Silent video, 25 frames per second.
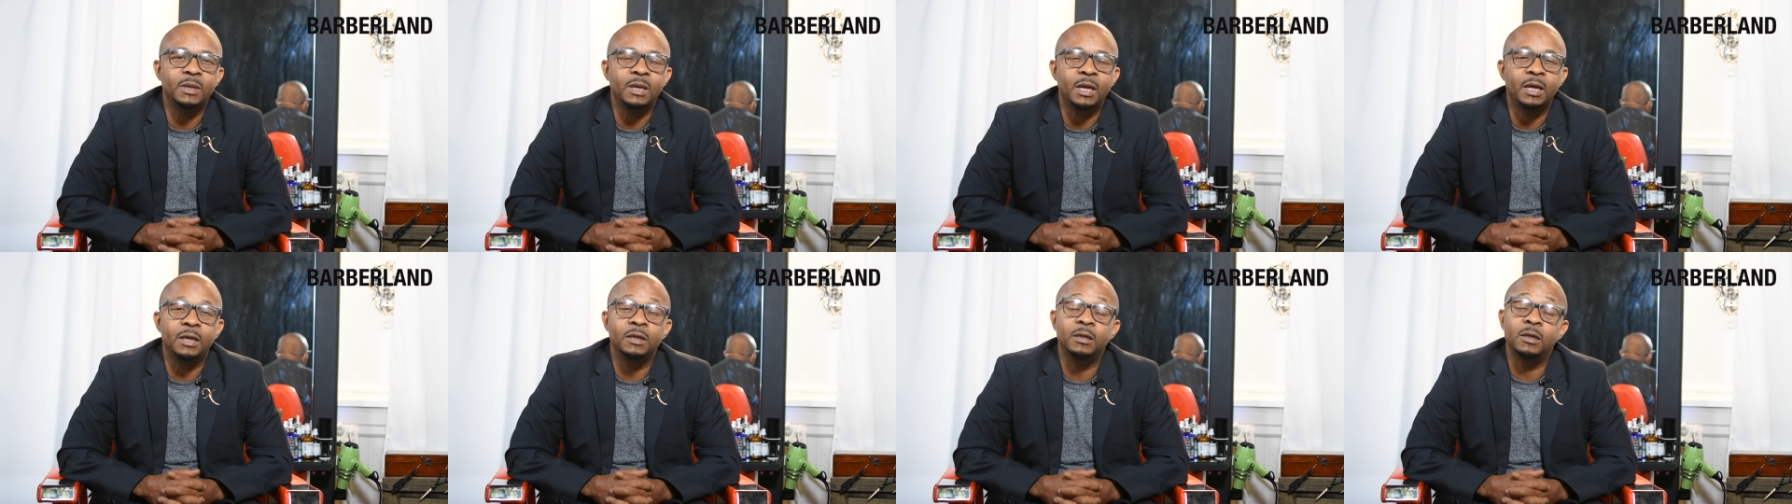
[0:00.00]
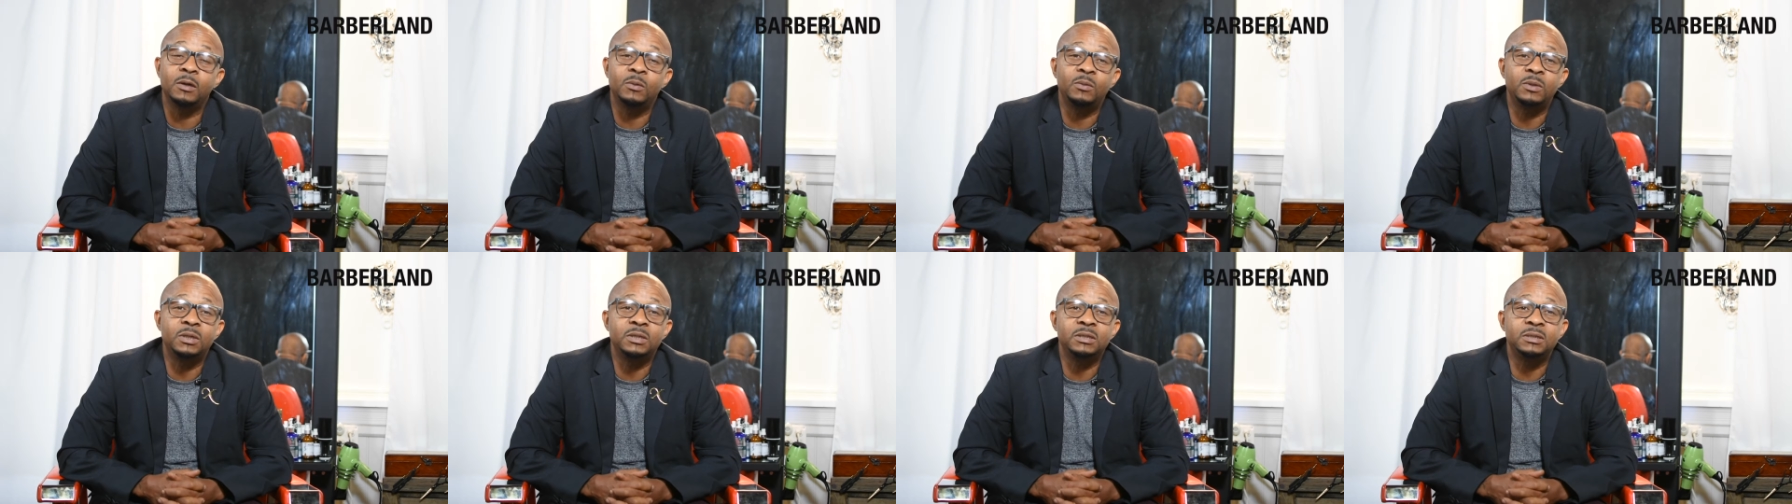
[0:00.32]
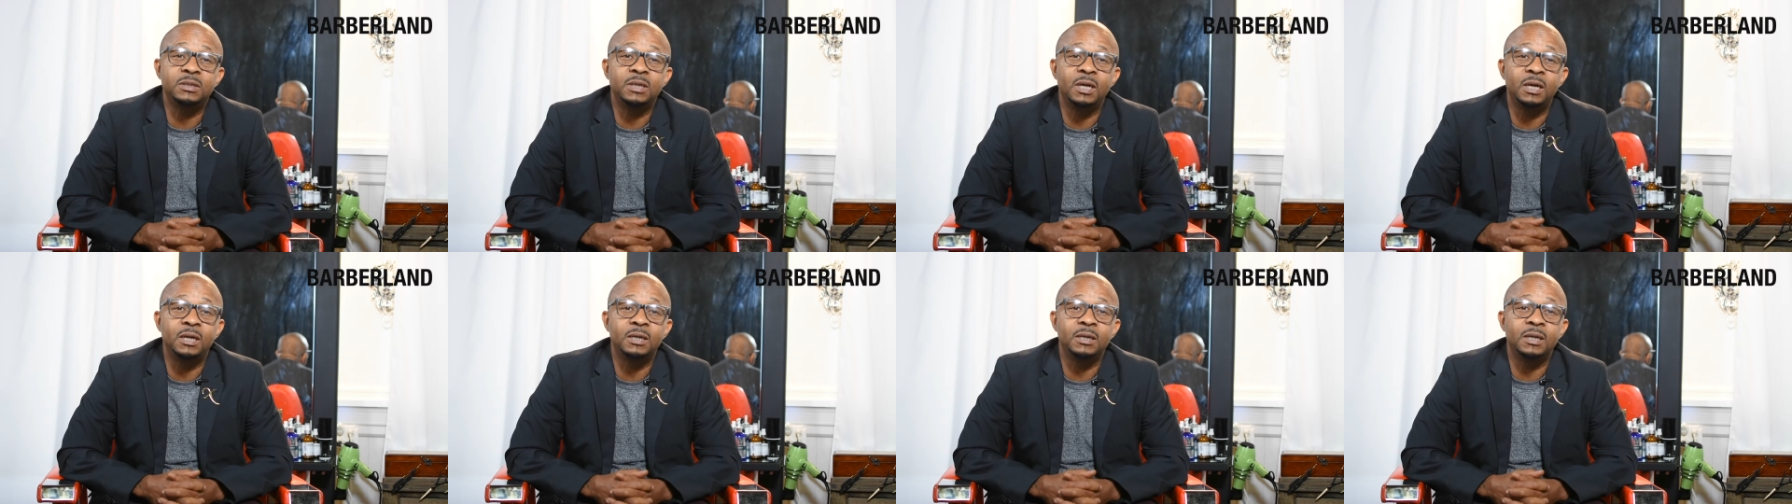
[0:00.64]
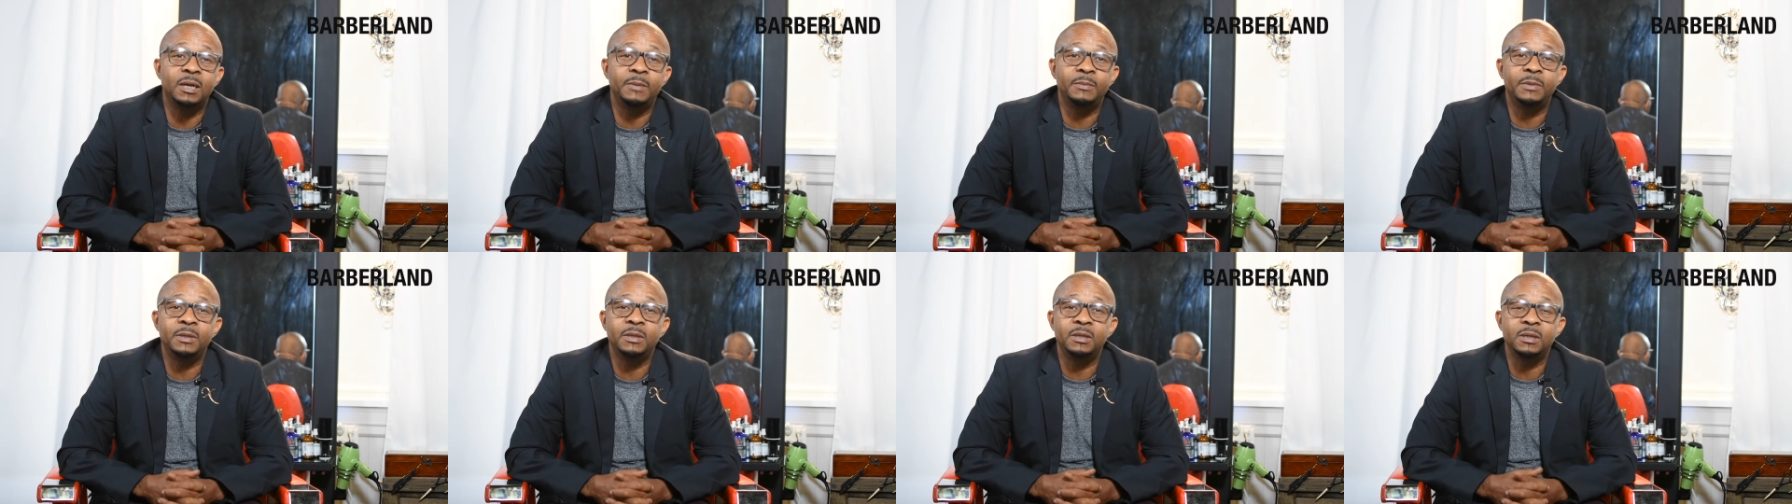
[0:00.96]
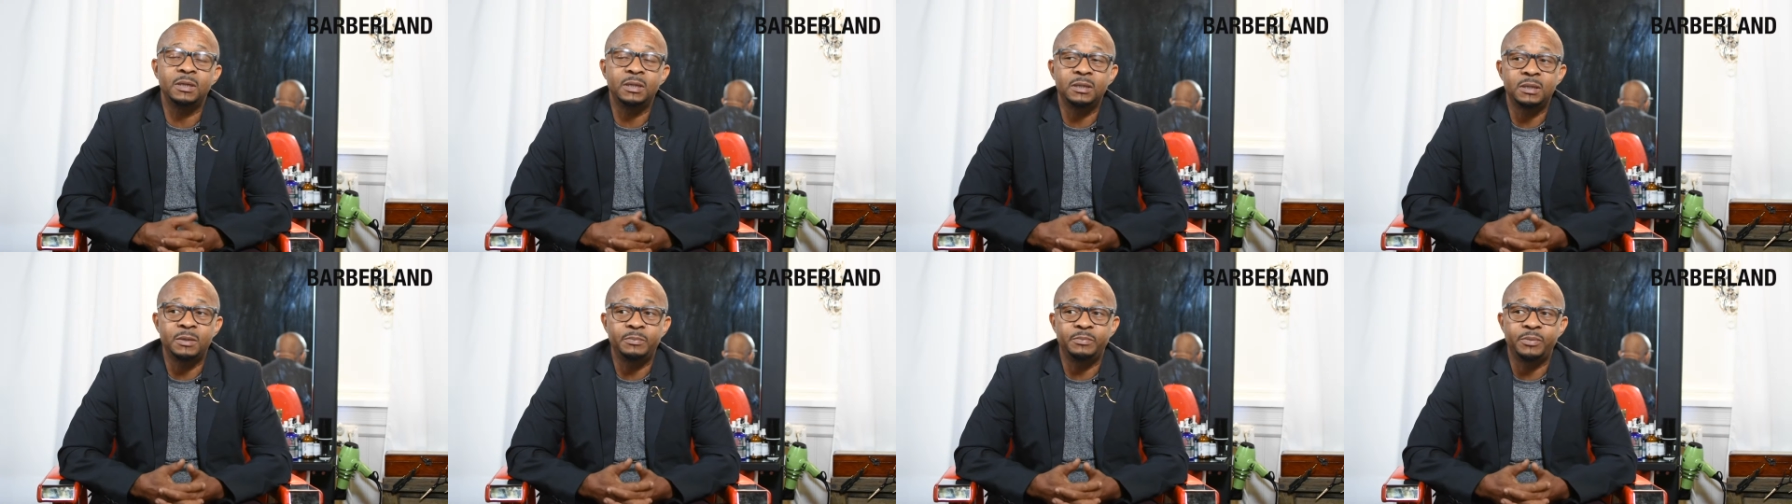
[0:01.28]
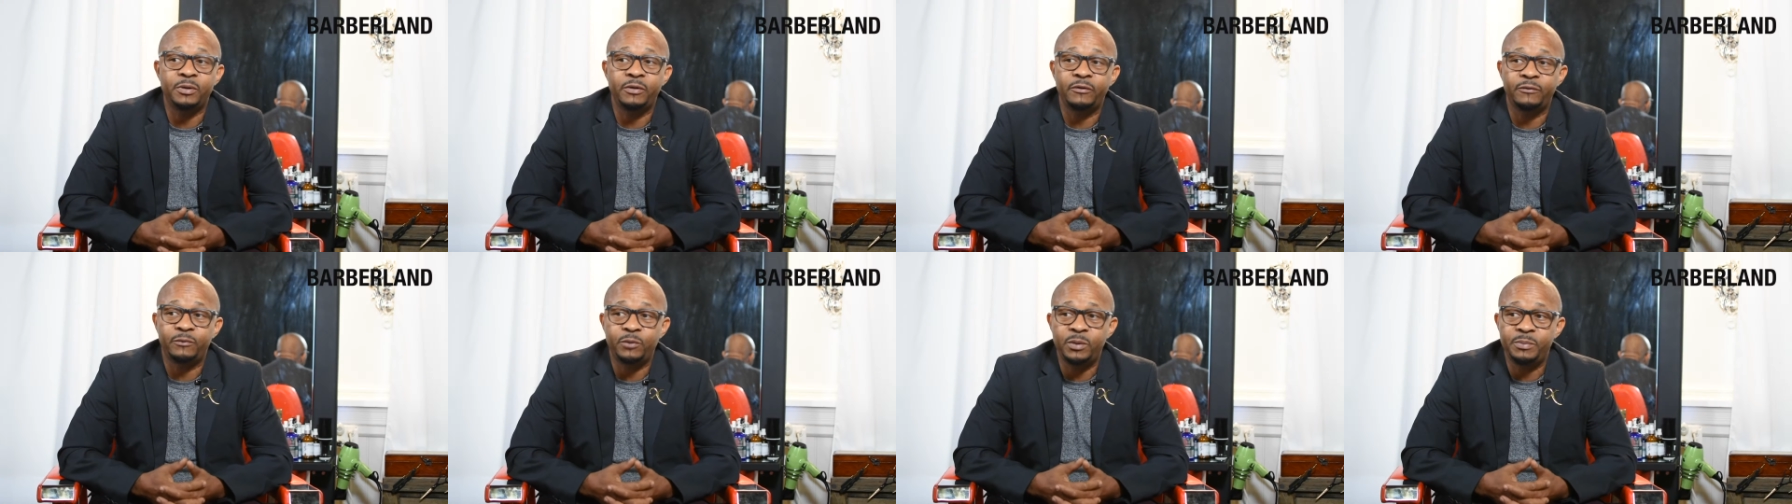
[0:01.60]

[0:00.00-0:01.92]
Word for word: And look what it's done. I mean, look at the birth.